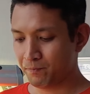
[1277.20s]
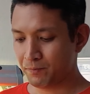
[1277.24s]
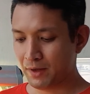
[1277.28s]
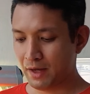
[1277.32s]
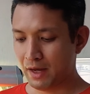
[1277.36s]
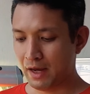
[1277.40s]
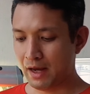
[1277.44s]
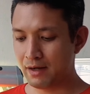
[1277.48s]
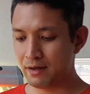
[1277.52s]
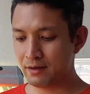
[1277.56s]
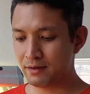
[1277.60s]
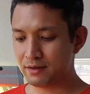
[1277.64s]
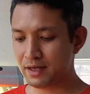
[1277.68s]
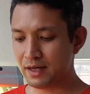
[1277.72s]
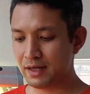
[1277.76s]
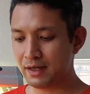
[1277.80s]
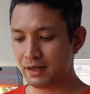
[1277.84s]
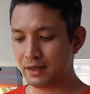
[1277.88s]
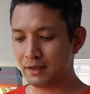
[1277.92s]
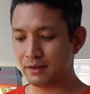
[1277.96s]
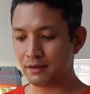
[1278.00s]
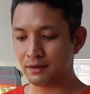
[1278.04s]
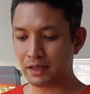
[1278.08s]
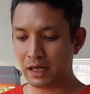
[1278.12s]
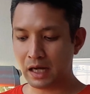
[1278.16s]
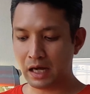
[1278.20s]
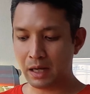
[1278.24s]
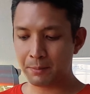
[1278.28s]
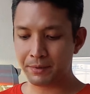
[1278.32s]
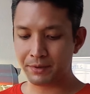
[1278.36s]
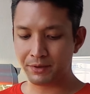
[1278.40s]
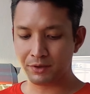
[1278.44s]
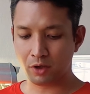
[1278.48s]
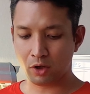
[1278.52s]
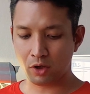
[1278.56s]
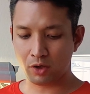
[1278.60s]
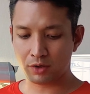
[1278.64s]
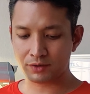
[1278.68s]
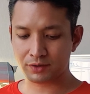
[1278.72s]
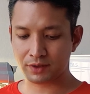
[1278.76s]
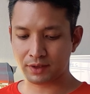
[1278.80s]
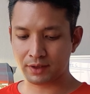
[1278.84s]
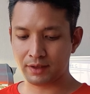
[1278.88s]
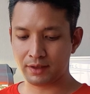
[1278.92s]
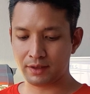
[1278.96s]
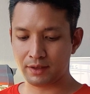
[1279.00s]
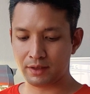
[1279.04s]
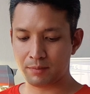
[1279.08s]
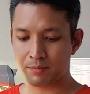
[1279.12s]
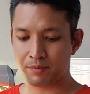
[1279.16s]
and take in carbon
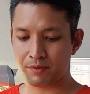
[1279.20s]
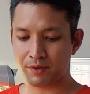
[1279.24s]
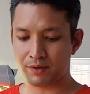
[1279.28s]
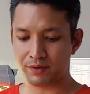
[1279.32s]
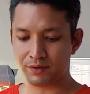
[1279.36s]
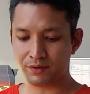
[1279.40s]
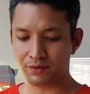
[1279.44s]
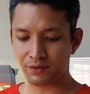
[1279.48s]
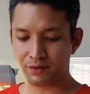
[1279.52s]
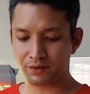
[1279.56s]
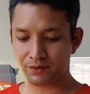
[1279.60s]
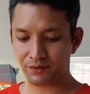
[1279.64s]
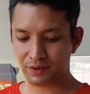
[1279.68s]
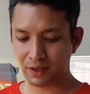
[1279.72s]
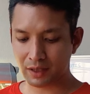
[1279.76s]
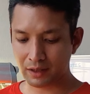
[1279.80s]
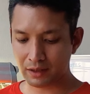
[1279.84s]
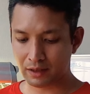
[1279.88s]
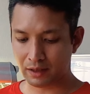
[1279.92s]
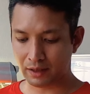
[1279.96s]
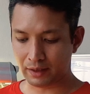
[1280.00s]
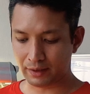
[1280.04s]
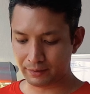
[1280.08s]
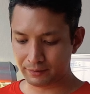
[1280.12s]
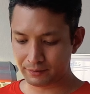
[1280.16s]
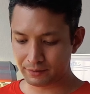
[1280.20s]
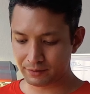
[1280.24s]
dioxide in the presence of sunlight.